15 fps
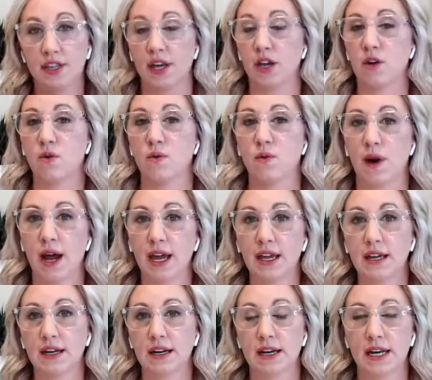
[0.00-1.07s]
that you write
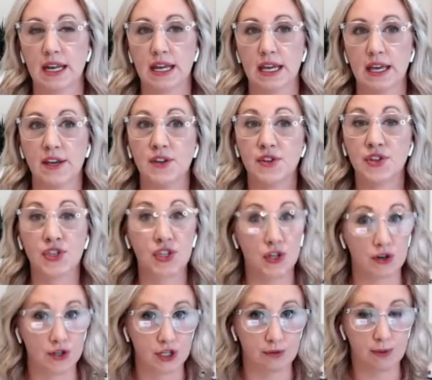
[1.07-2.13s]
is
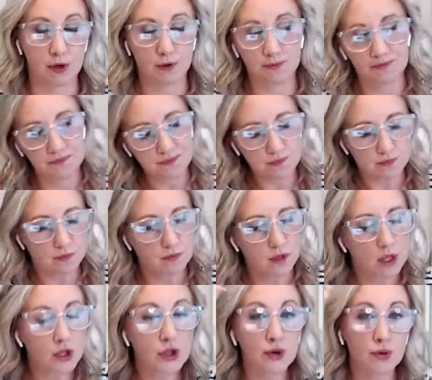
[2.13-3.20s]
searchable
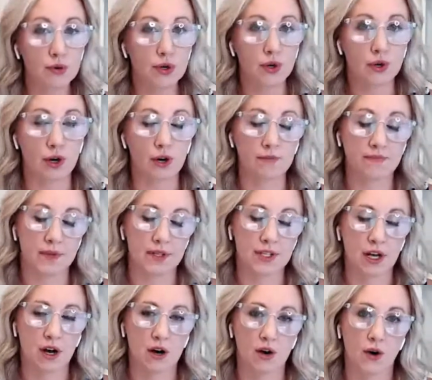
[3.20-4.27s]
through Google.
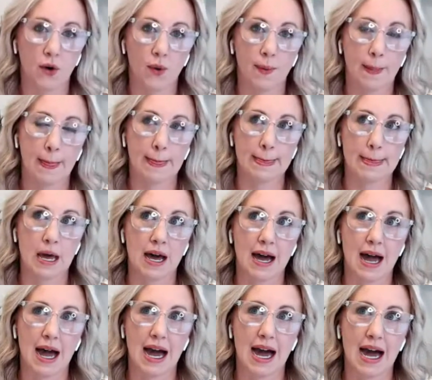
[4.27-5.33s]
So
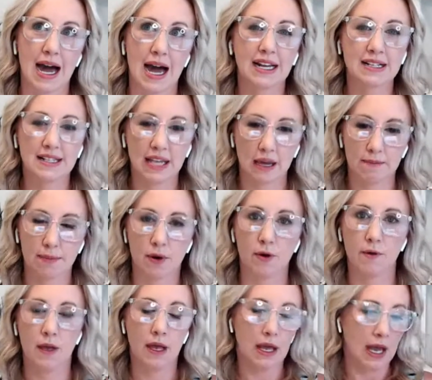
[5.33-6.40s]
an example,
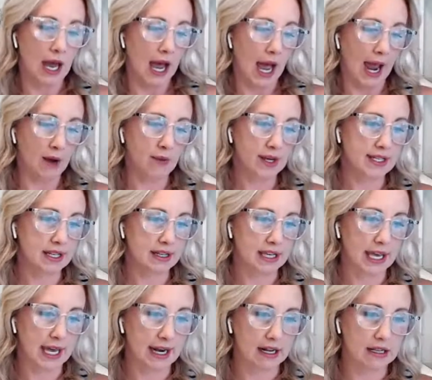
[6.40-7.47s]
I recently
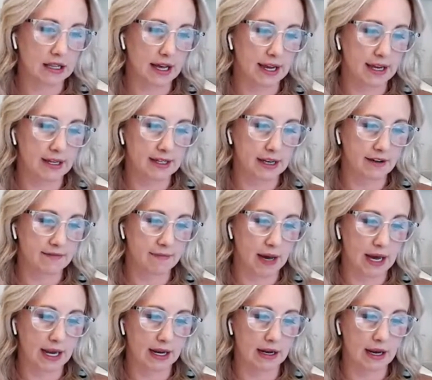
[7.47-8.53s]
had a client of
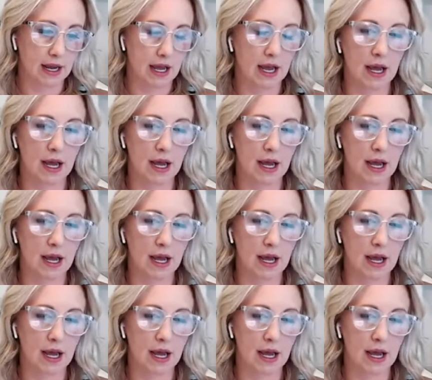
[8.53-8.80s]
mine,